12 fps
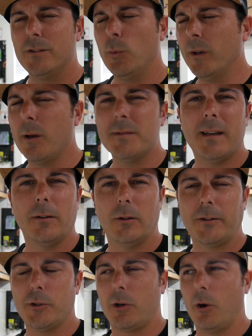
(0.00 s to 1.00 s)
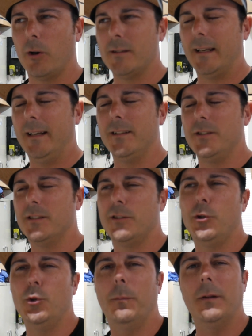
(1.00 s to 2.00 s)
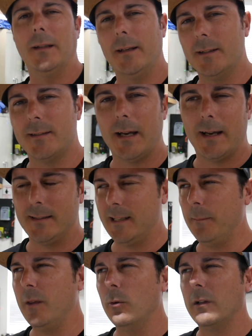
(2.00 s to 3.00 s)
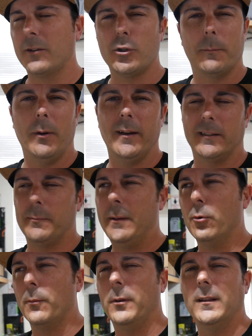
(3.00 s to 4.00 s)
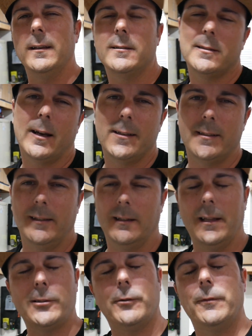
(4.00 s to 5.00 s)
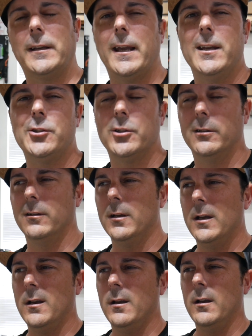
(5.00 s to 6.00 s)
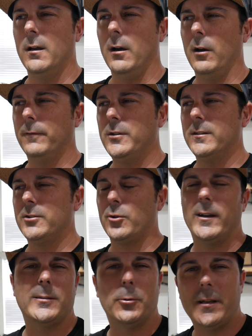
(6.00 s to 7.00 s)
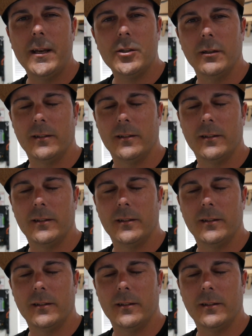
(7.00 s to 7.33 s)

So when it comes down to electric cars, it is just too politicized. Same thing with electric bikes. People are politicizing the electrification of just transportation.